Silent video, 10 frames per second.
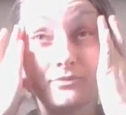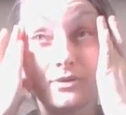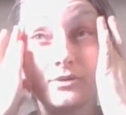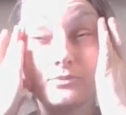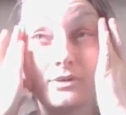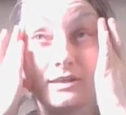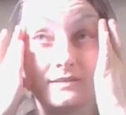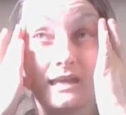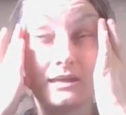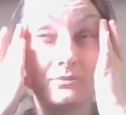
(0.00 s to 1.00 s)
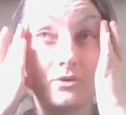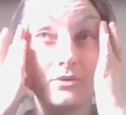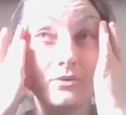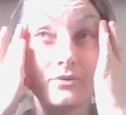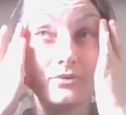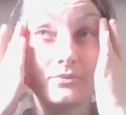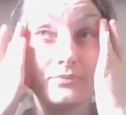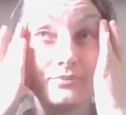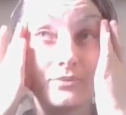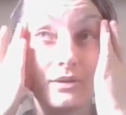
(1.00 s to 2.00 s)
Forgotten what his name was,
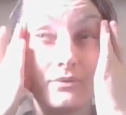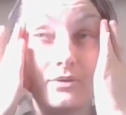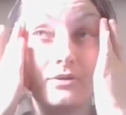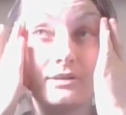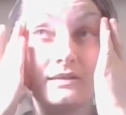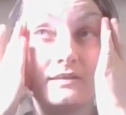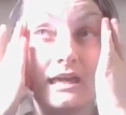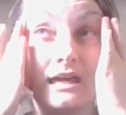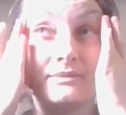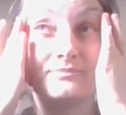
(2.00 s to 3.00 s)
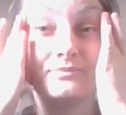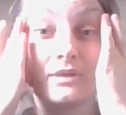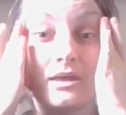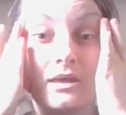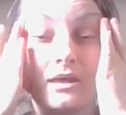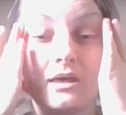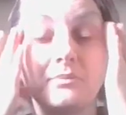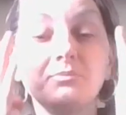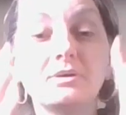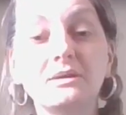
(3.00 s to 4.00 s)
forgotten his name,
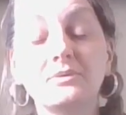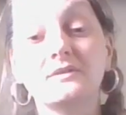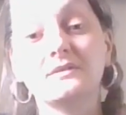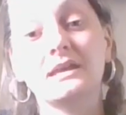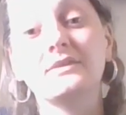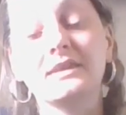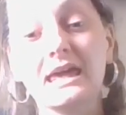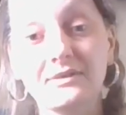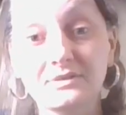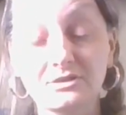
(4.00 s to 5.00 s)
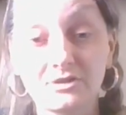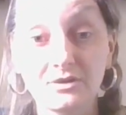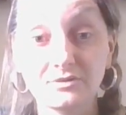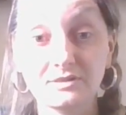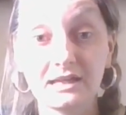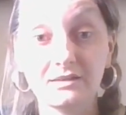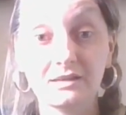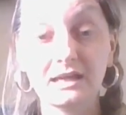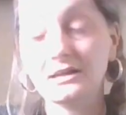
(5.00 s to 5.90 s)
but it was in the Cavendish Hotel.